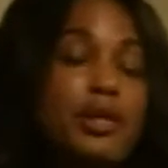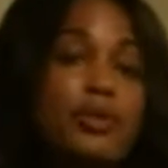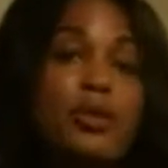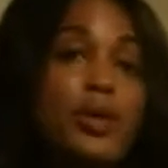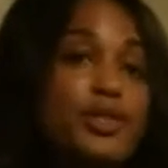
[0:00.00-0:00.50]
I
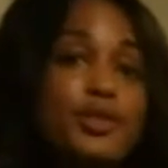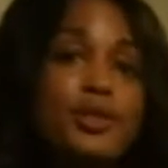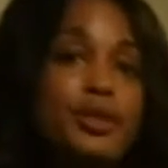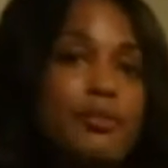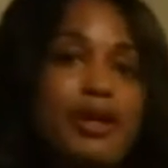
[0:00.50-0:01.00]
would question
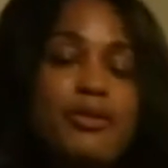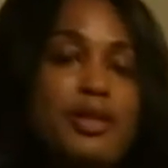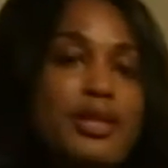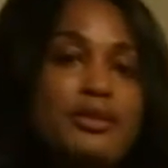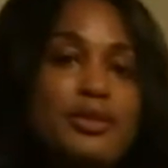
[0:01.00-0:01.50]
her about
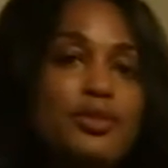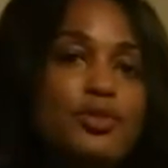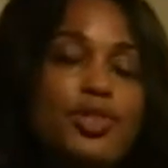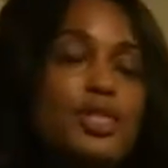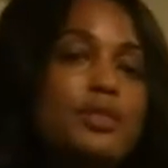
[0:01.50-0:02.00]
things and
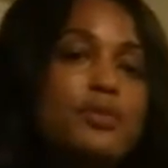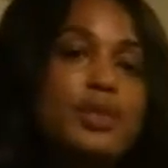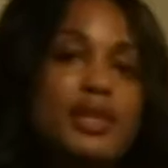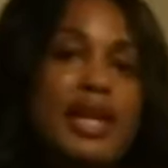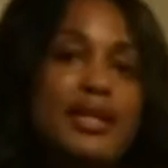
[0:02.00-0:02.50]
she just
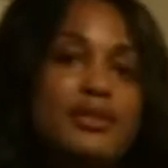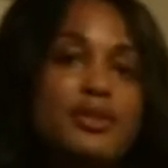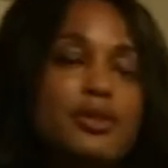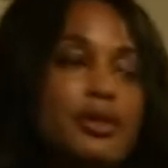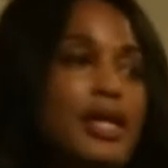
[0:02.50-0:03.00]
wouldn't
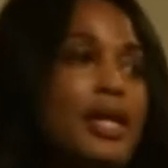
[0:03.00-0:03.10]
answer.